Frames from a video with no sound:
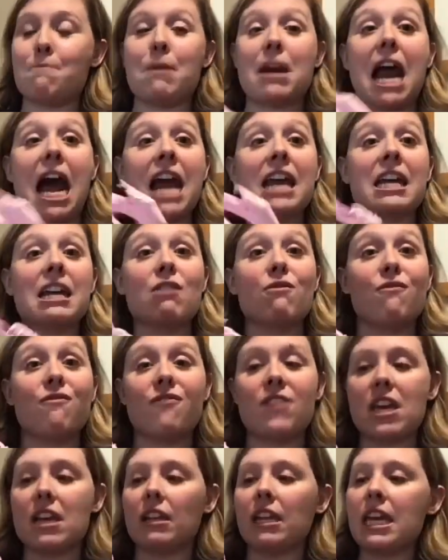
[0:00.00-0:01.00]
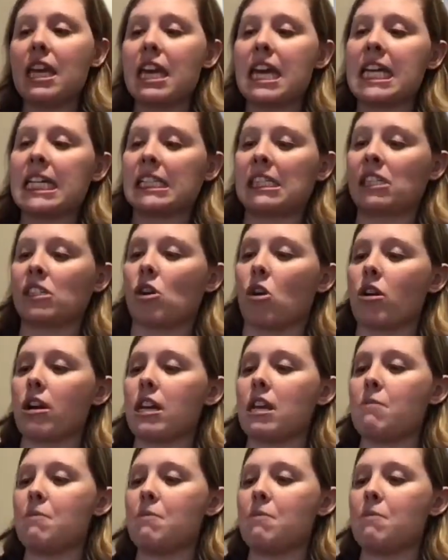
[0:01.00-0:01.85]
but I can feel it. It's starting to